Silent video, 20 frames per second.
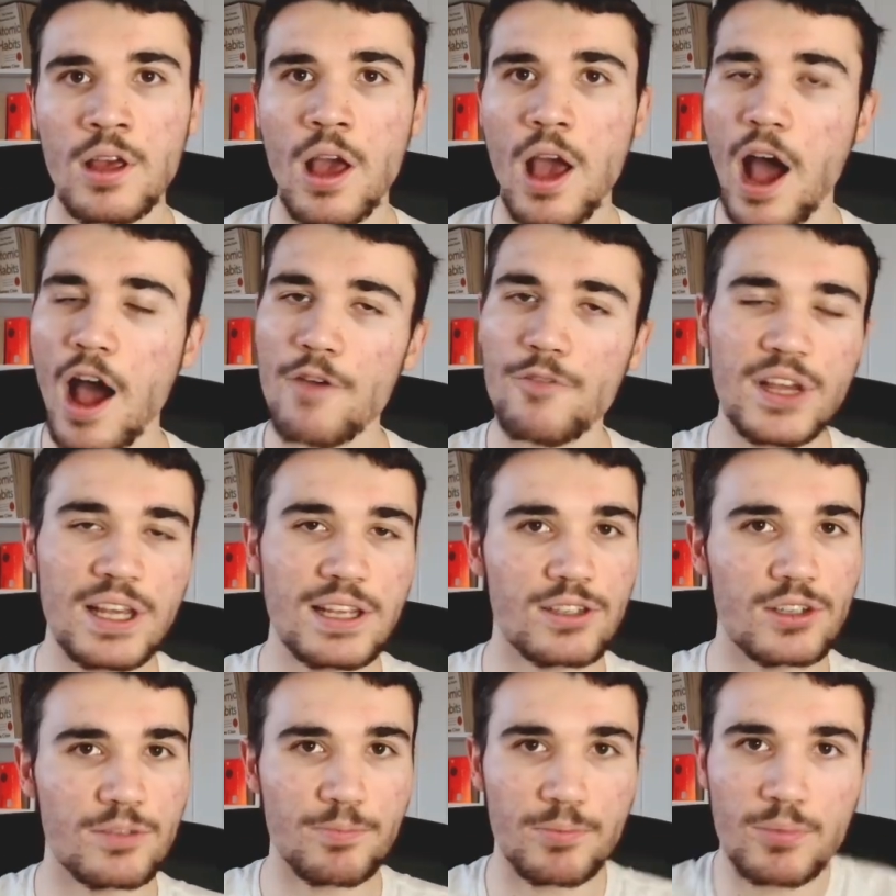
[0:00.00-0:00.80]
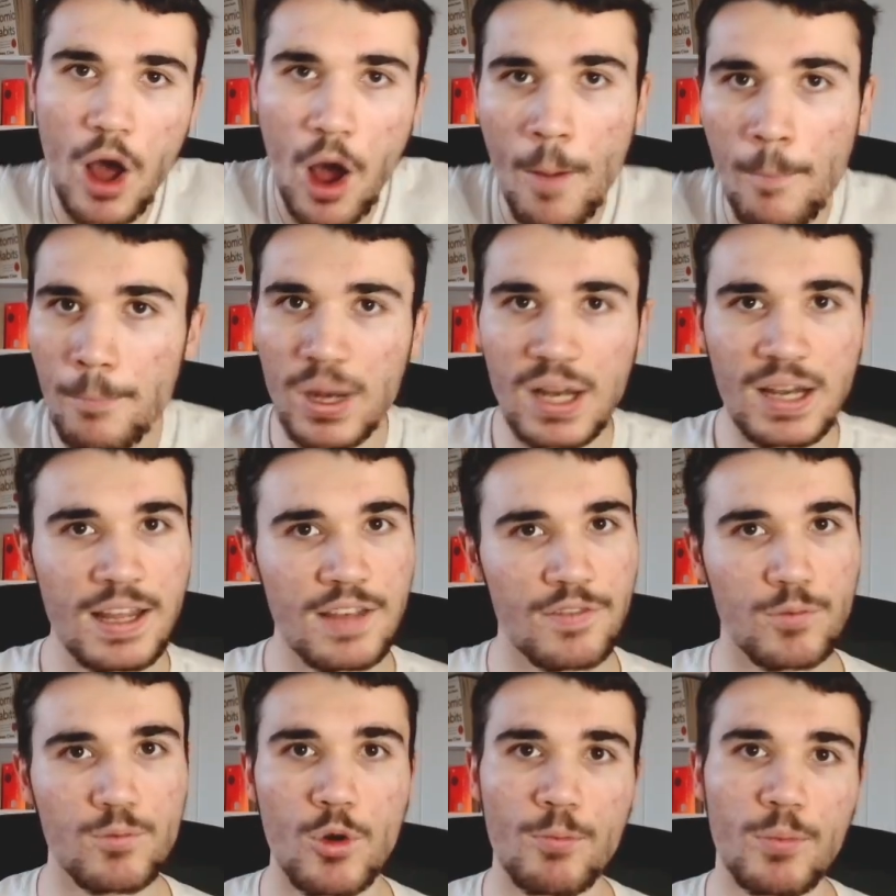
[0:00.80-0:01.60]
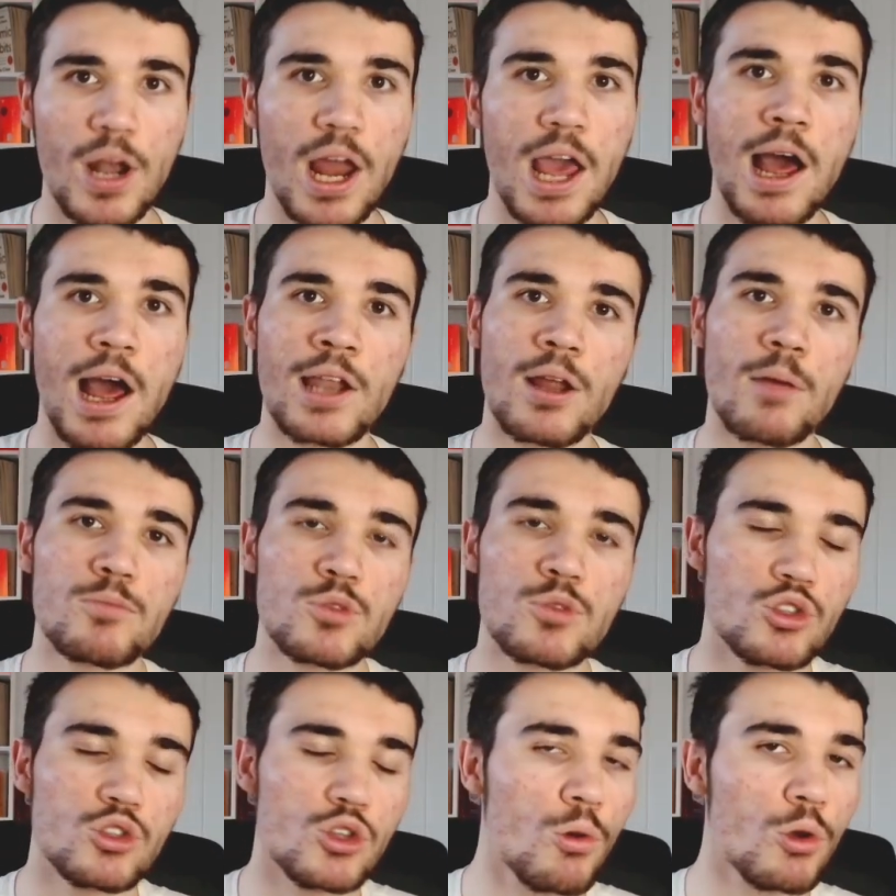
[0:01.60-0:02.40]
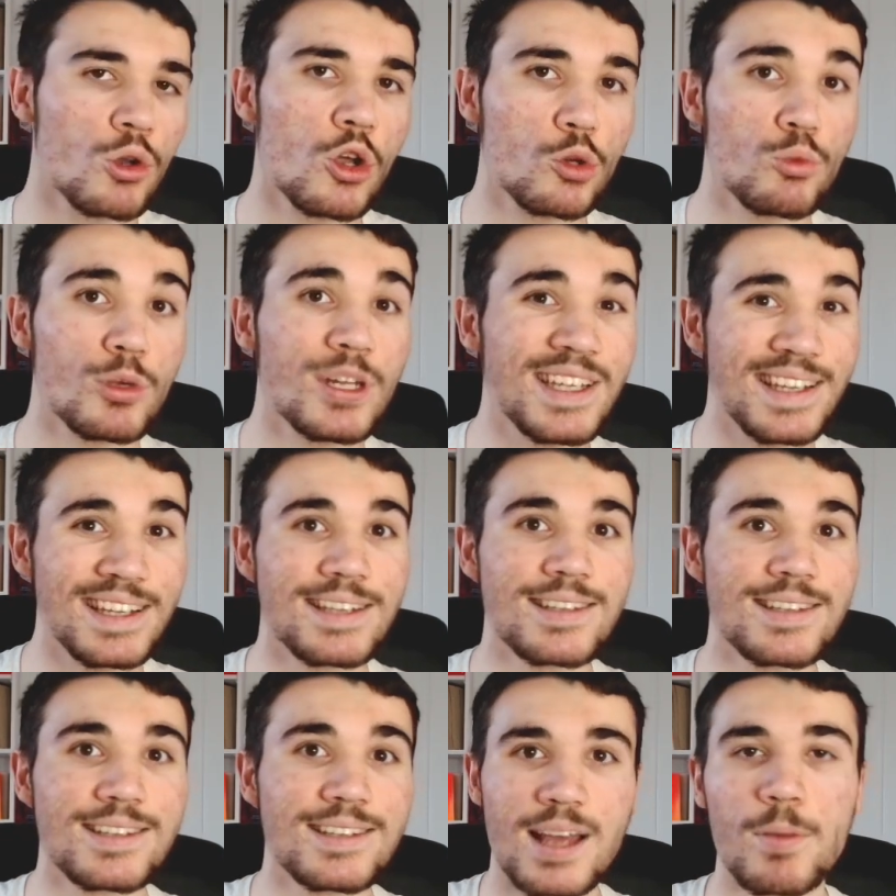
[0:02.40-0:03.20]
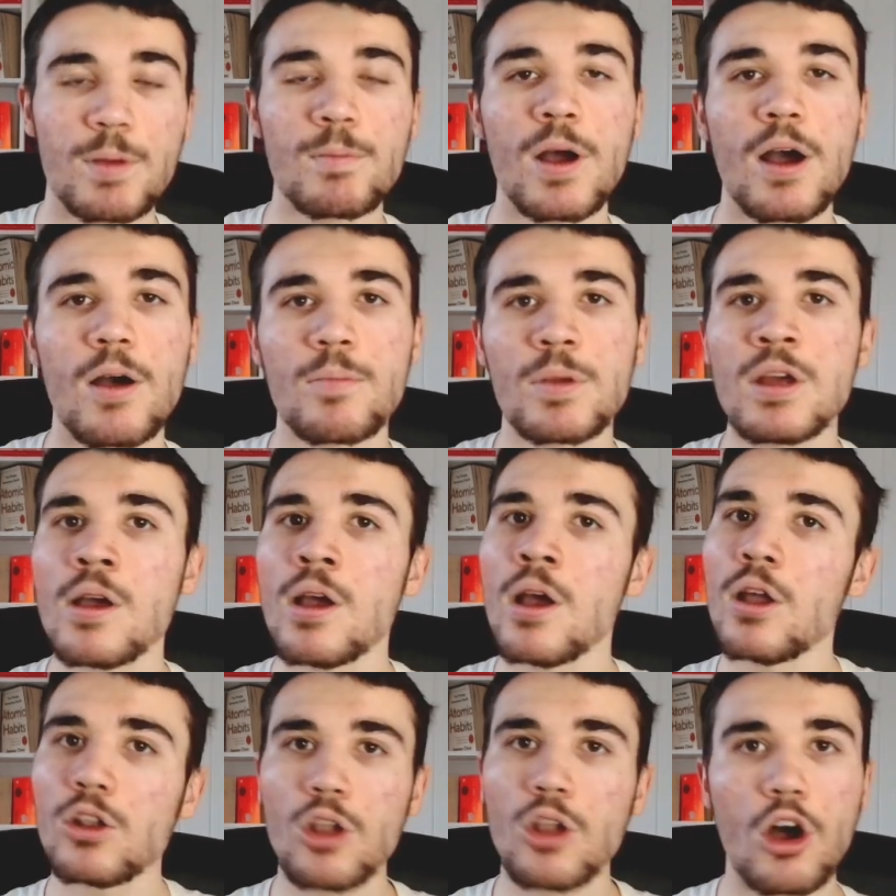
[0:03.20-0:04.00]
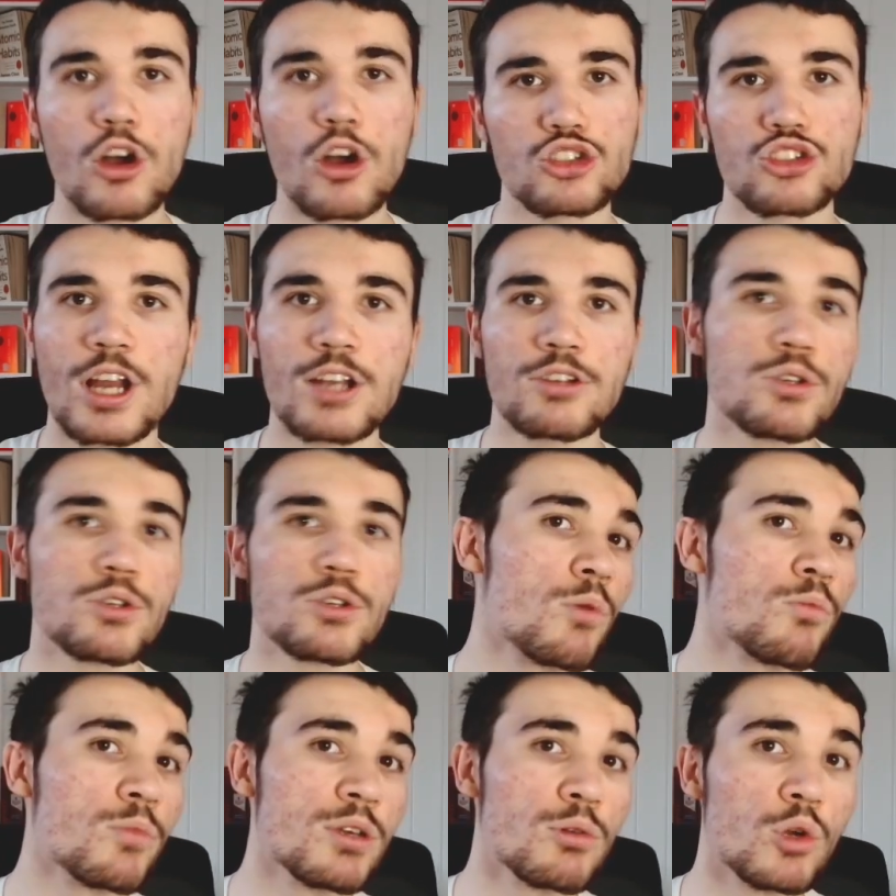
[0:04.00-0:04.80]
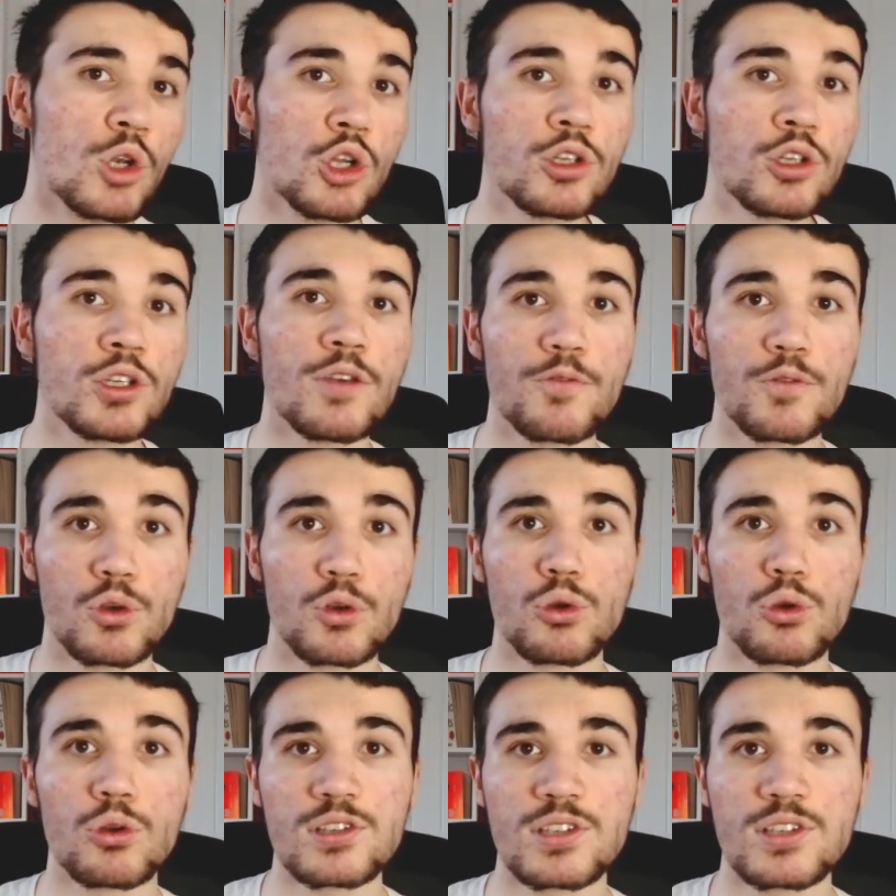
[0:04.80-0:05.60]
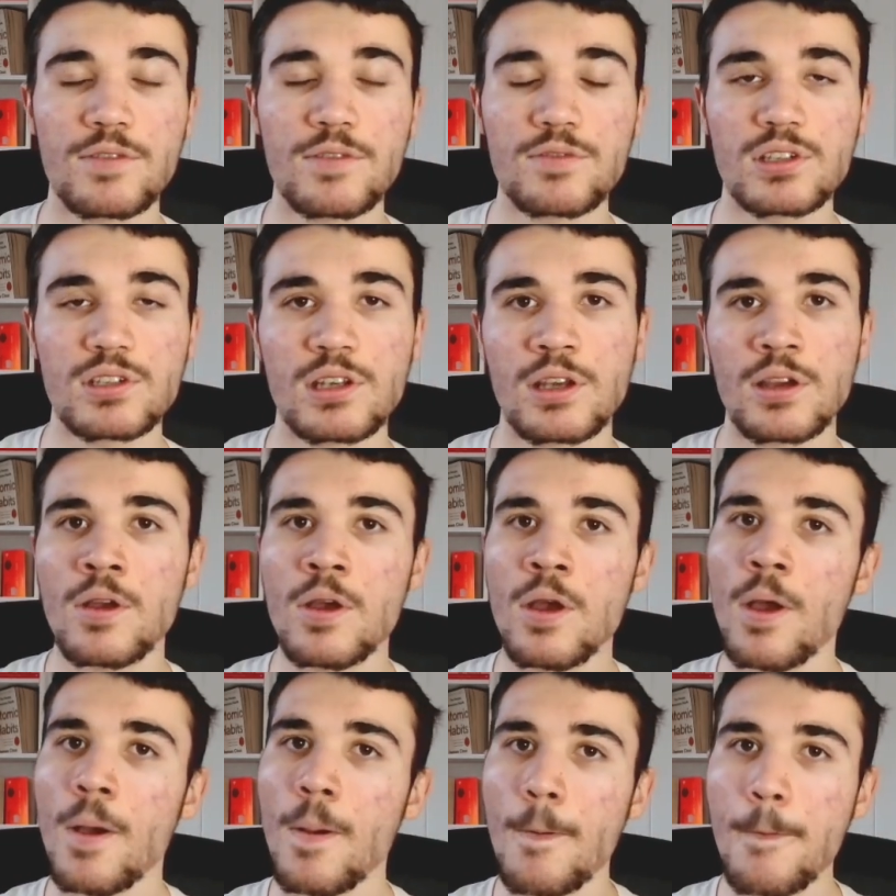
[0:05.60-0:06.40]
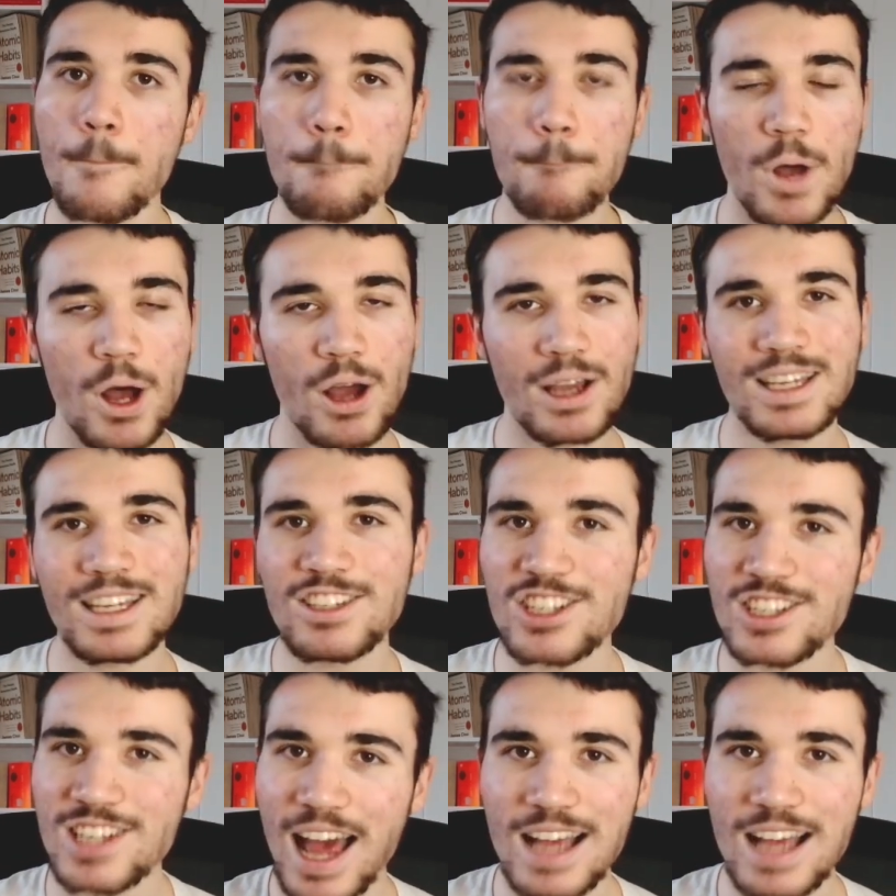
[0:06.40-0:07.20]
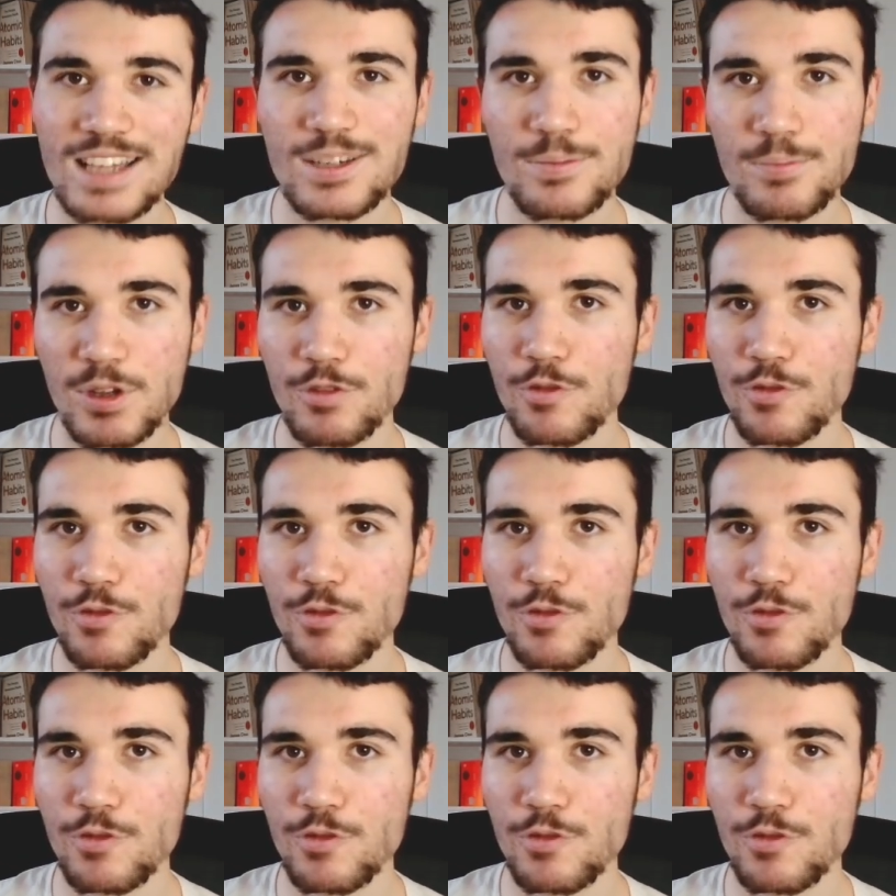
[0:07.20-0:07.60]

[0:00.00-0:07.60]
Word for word: I think he's an unbelievable player, and I'm so annoyed we didn't stand up last January when we were looking for Kulusevski. but he just hasn't been